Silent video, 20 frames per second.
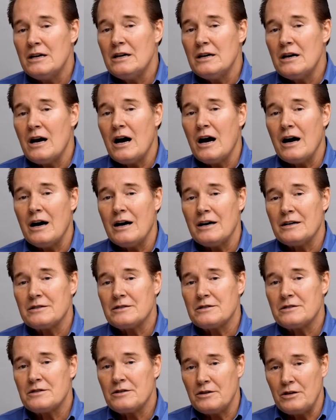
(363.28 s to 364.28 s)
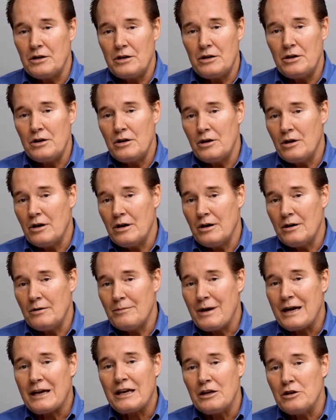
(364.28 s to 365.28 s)
to
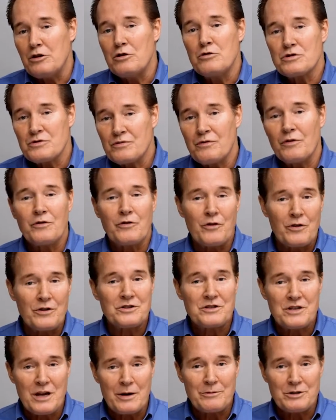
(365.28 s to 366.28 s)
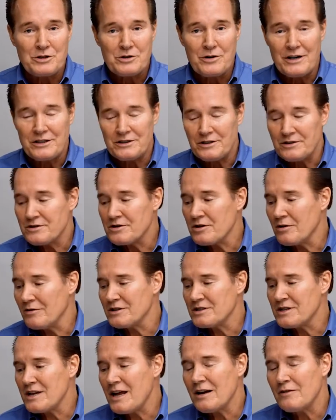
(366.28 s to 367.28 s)
make it useful for this demonstration. So
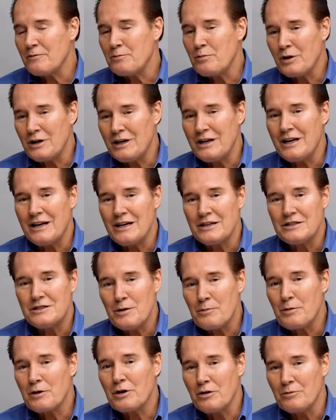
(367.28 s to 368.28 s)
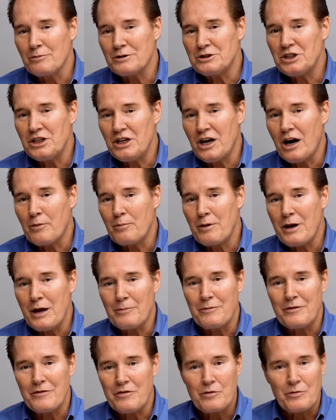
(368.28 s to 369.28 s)
instead of putting in a typical machine
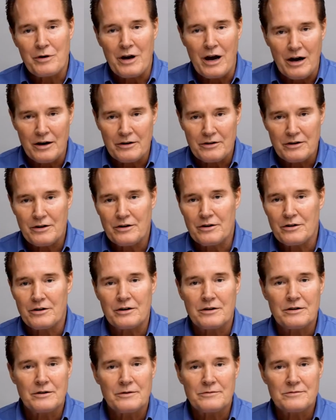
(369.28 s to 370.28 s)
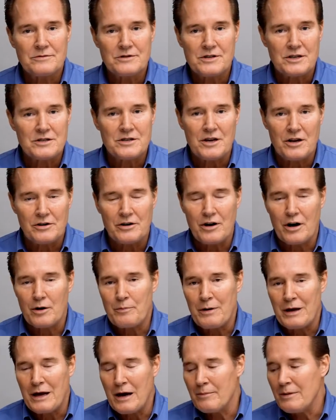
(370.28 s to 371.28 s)
RPM of 300 or 600
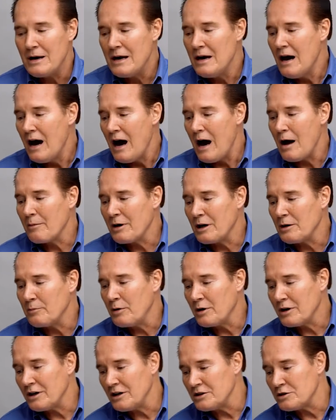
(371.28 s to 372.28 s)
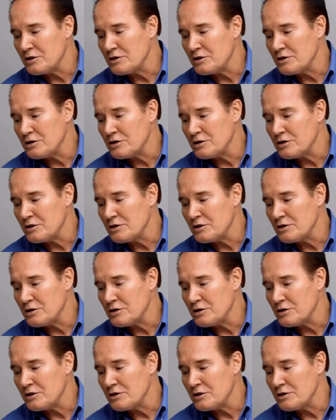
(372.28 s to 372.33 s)
RPM, I'm going to put in